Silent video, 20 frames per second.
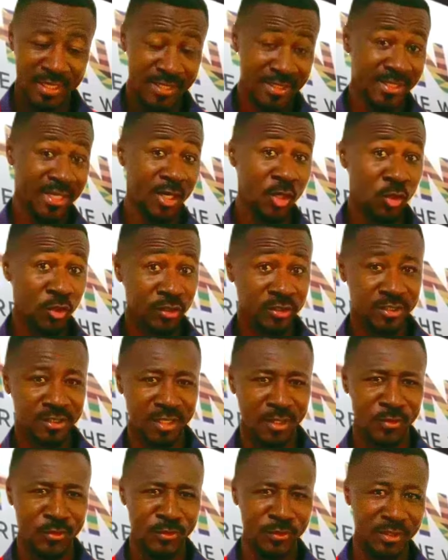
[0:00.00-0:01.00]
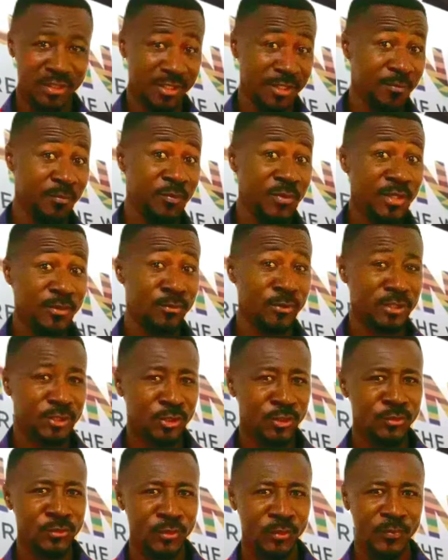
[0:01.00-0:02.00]
na culture we e play
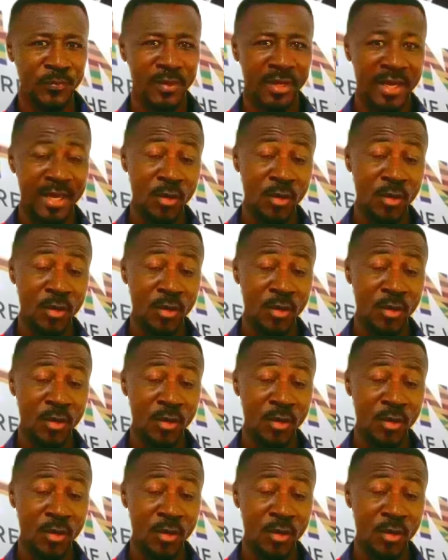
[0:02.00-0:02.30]
major role pa